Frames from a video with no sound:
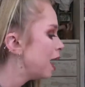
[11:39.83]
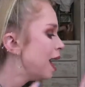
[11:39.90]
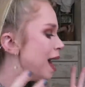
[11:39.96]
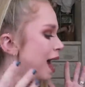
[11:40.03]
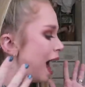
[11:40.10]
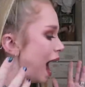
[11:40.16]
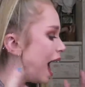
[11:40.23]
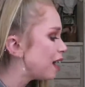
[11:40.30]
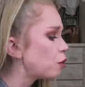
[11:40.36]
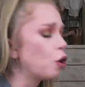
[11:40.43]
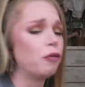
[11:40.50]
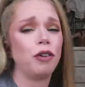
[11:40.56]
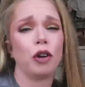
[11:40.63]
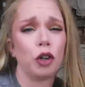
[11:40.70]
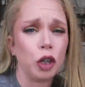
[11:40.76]
I don't
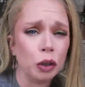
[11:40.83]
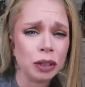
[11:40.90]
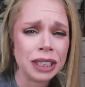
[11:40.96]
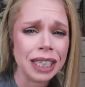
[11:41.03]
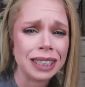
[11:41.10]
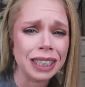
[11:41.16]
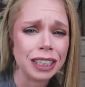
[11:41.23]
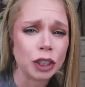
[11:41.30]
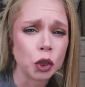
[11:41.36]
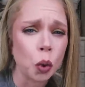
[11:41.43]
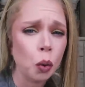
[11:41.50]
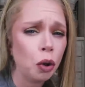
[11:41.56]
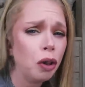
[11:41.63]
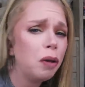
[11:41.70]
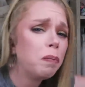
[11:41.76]
know if you could use this at
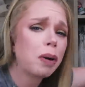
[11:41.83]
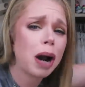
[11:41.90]
school.